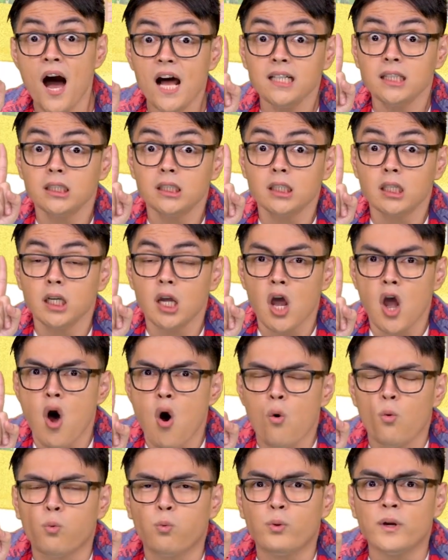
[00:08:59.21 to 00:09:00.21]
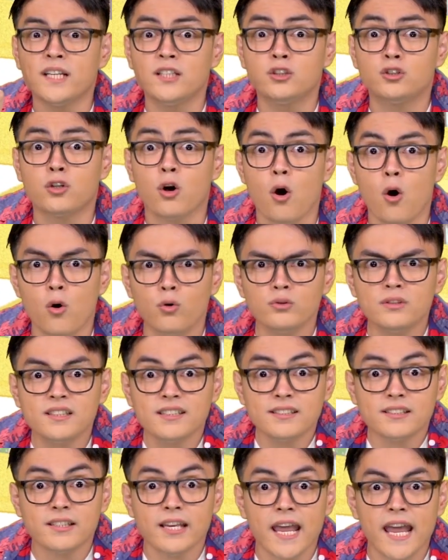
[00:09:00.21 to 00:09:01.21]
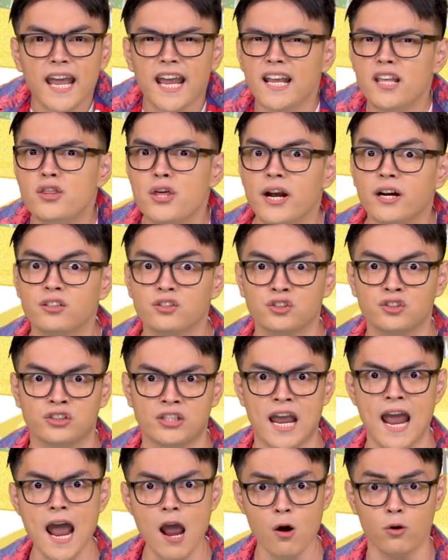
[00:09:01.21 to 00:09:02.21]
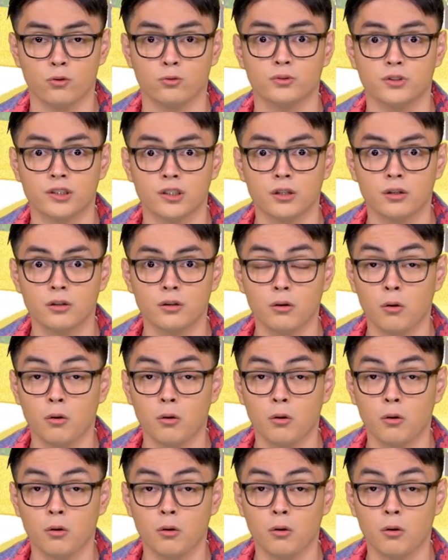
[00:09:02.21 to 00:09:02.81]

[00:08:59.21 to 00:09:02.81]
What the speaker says: but we don't say their sound.